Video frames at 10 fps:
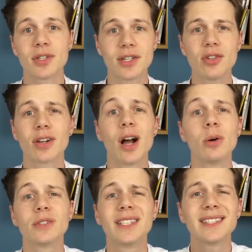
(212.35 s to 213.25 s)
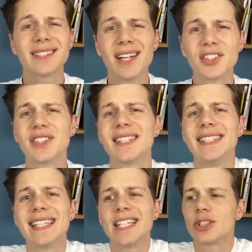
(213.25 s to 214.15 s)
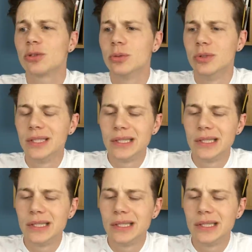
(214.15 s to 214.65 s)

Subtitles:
it's not cold to the touch, it's a natural,